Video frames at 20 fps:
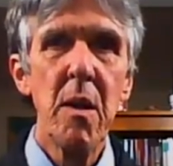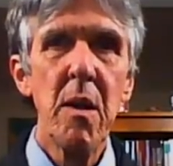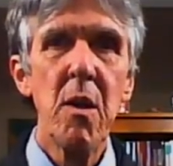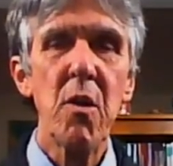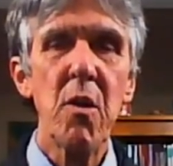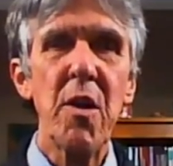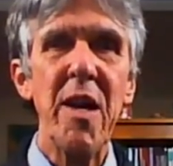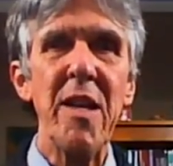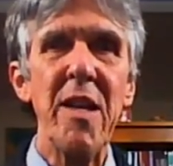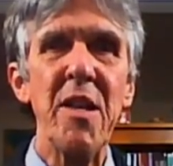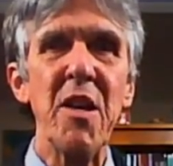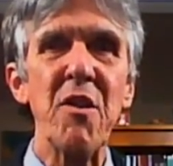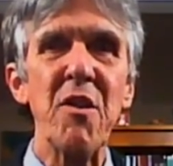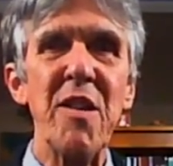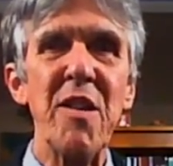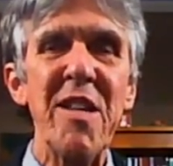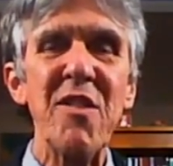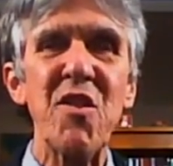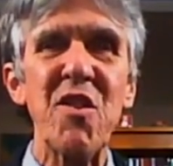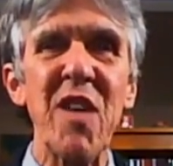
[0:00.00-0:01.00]
Okay, there
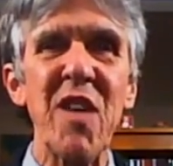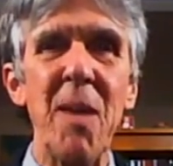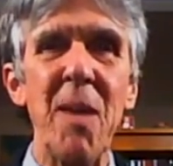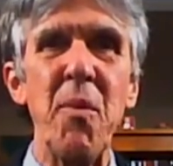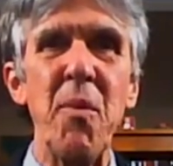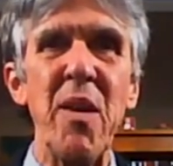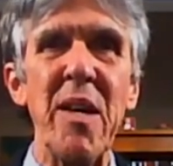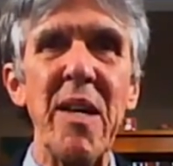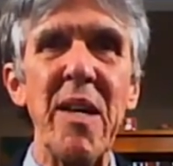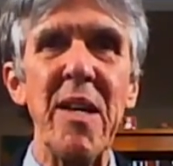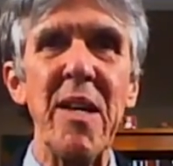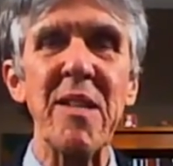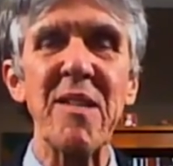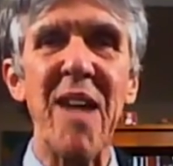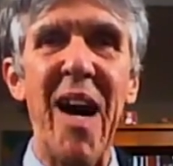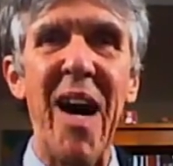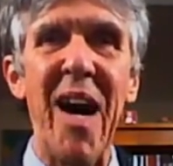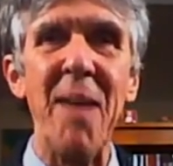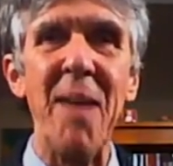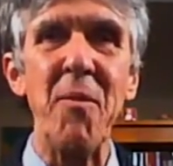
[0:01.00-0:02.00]
is something. It's
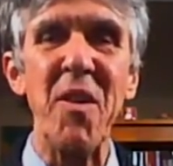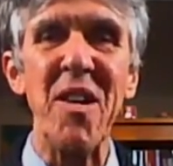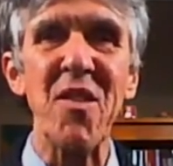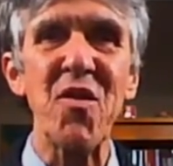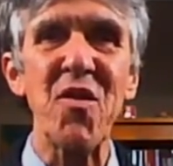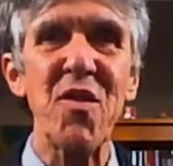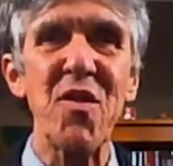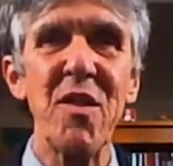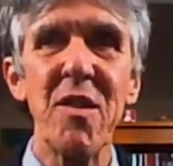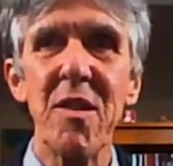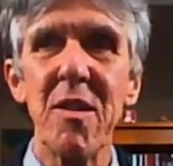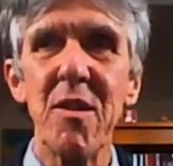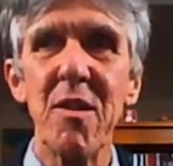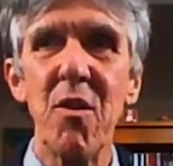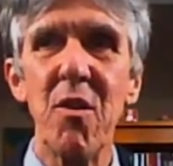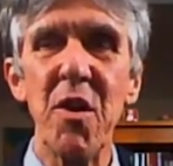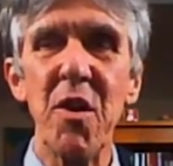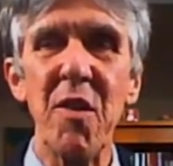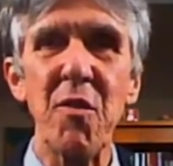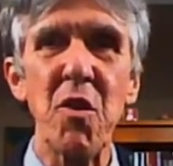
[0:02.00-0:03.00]
obvious.
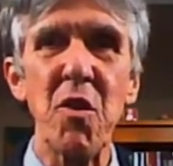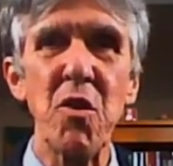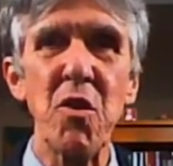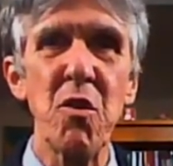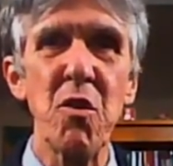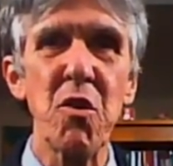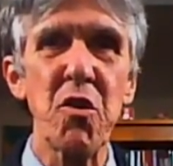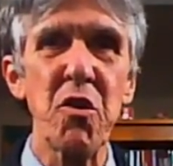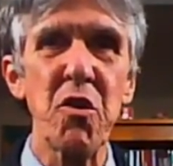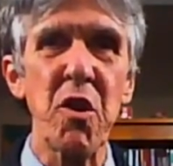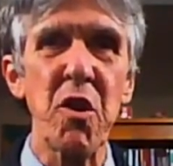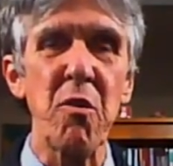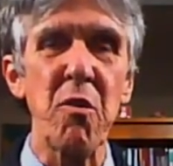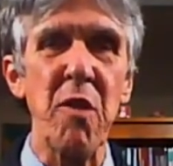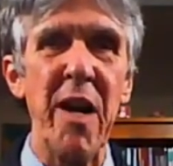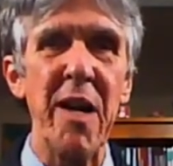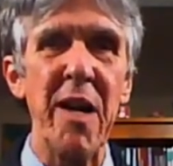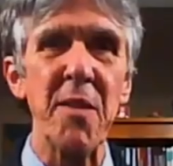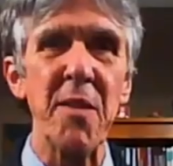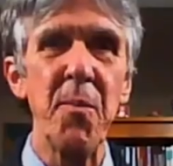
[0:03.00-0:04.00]
All you have to do is look
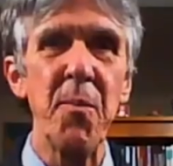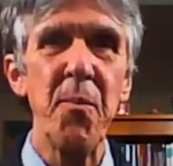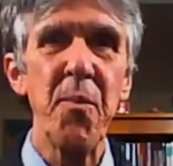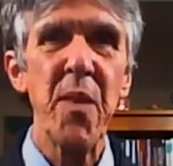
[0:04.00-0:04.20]
around.